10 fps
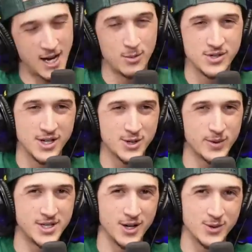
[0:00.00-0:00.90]
almost lost
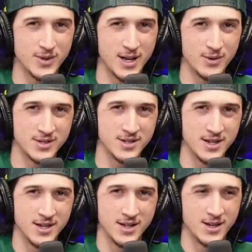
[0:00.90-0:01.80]
three toes when I was.
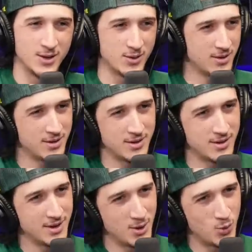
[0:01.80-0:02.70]

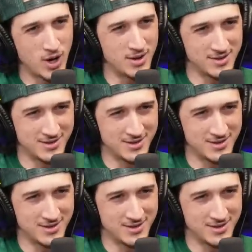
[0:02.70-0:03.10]
That's what I think.